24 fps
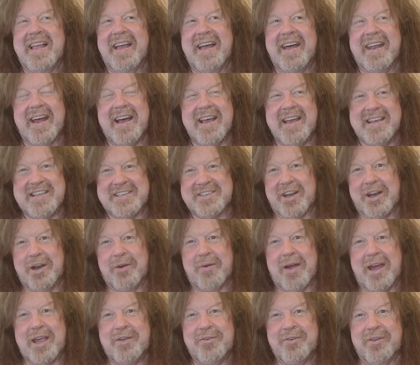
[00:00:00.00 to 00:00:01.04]
and he's got
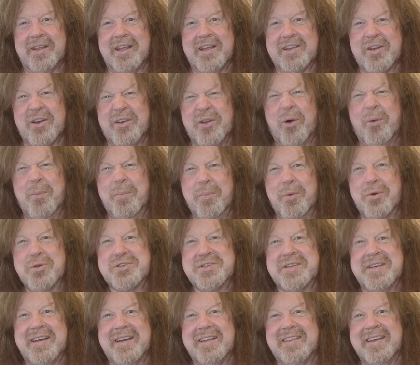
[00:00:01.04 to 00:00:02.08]
a rifle. He's got an old
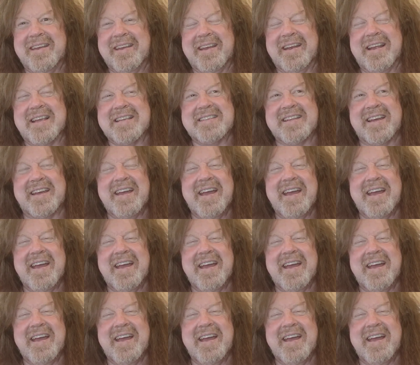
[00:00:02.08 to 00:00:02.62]
musket, I think it is.